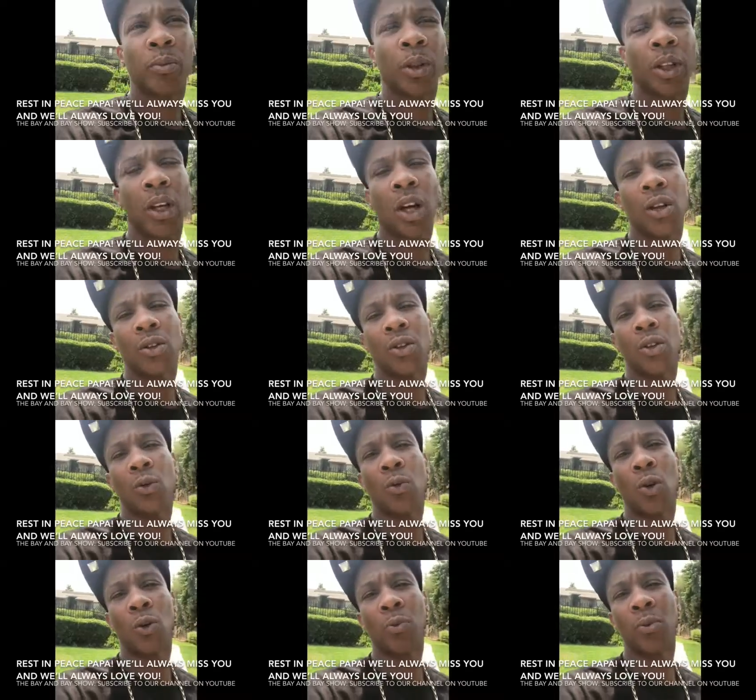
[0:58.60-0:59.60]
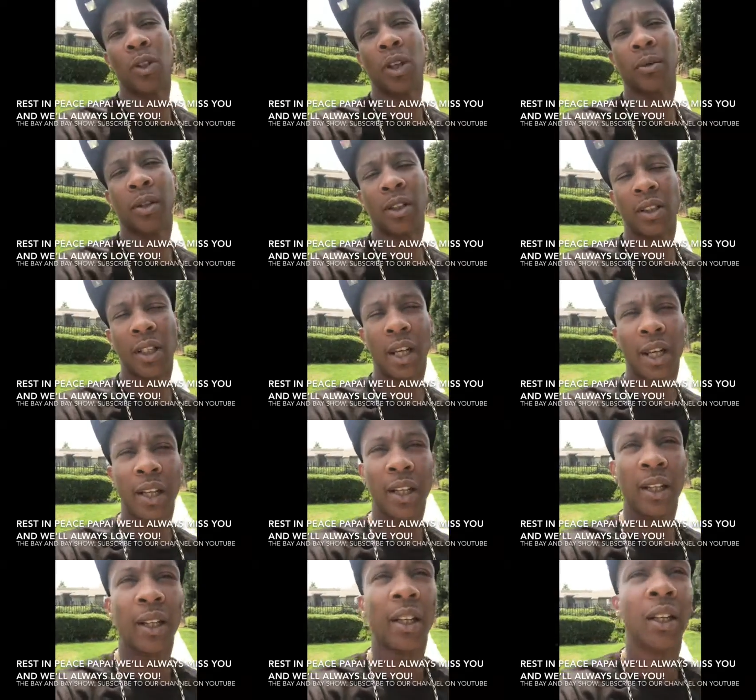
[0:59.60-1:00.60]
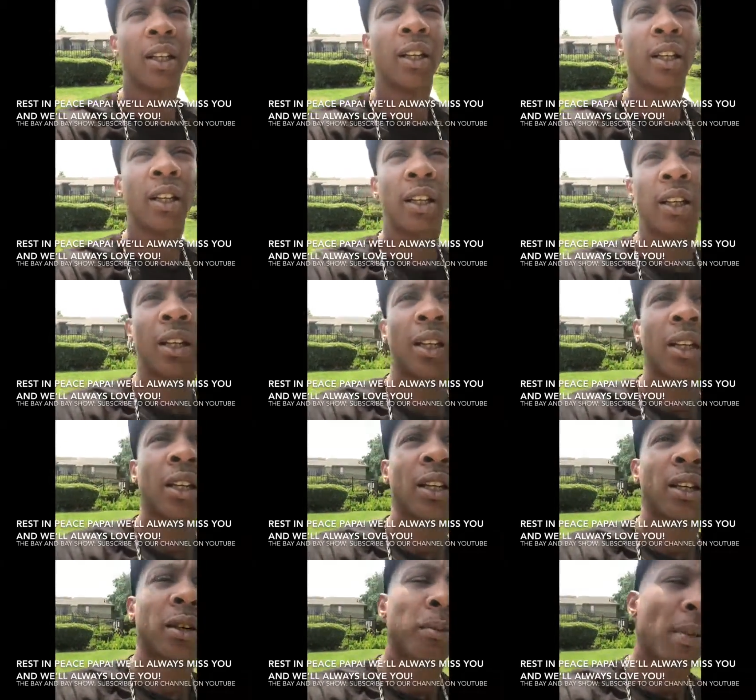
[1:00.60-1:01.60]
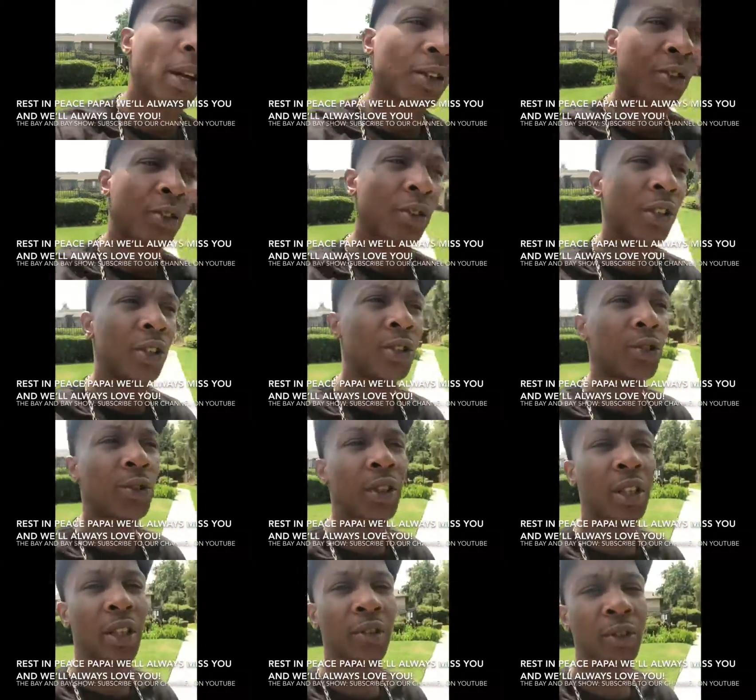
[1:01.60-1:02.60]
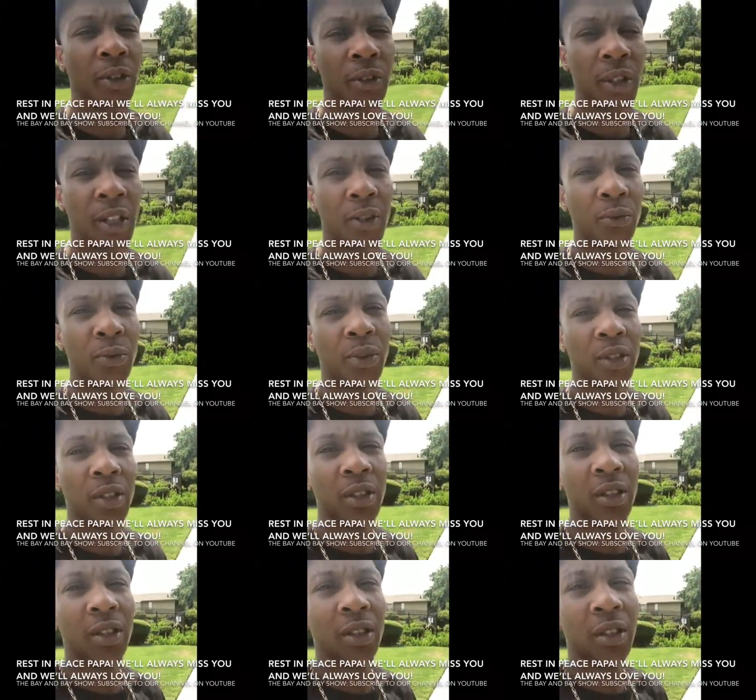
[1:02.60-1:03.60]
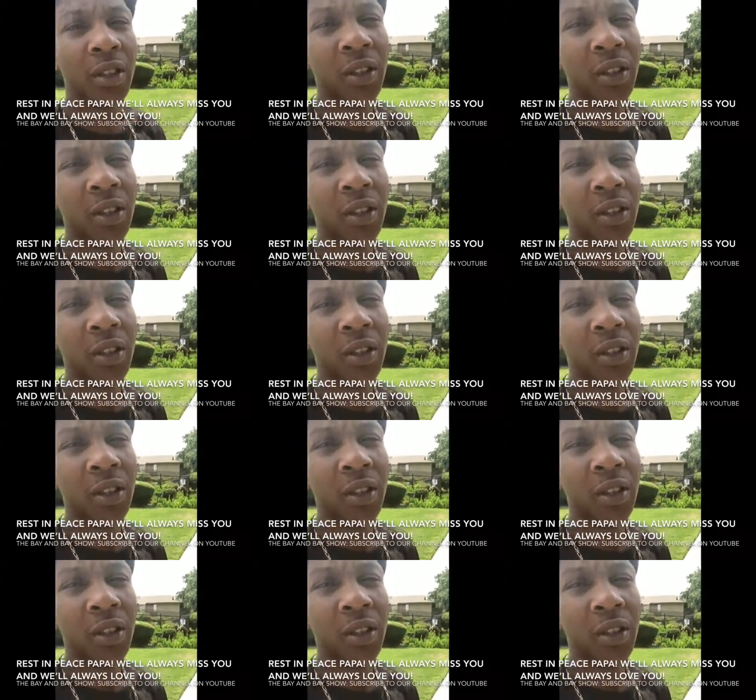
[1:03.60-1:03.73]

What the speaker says: But it also woke me up to say, make sure that you give your loved ones